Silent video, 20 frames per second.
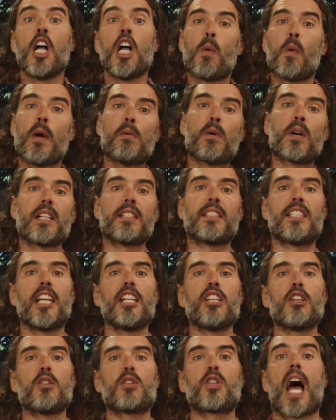We will
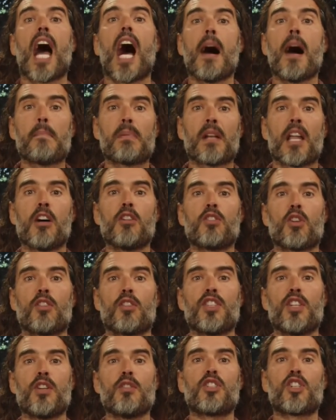continue to upload on
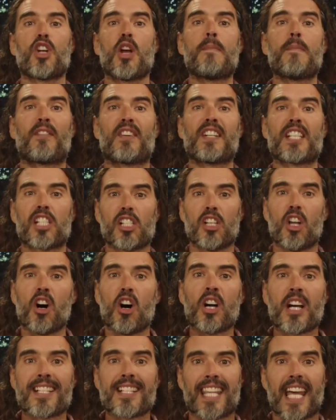YouTube for as long
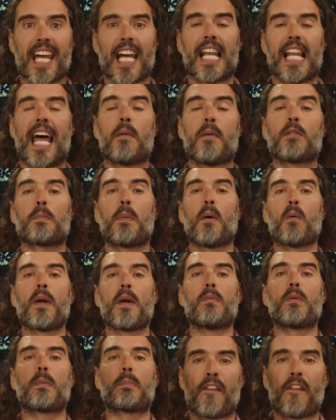as they allow us, but we
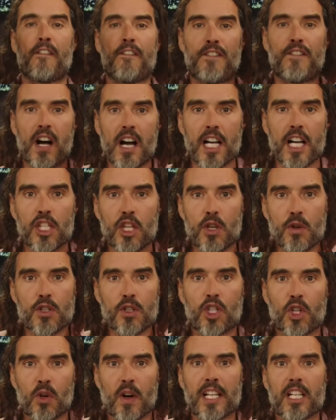would prefer you
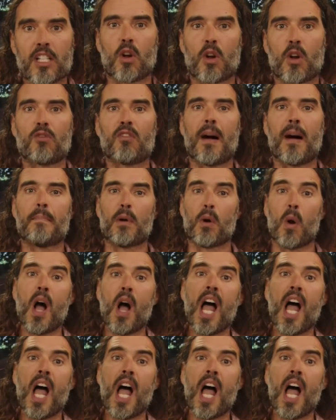join us on Rumble.